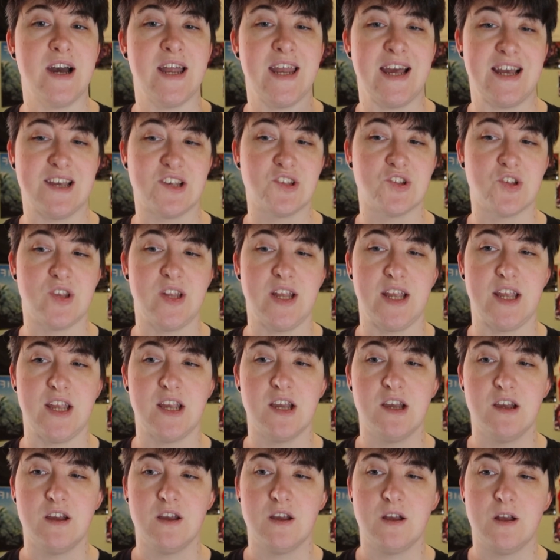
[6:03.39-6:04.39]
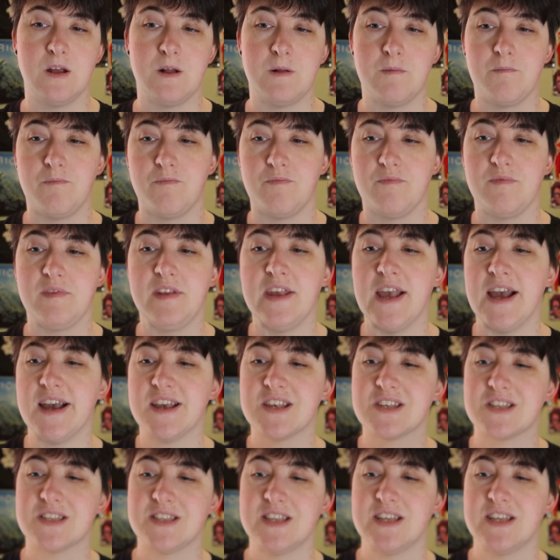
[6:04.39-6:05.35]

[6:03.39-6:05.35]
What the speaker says: And actually, yes,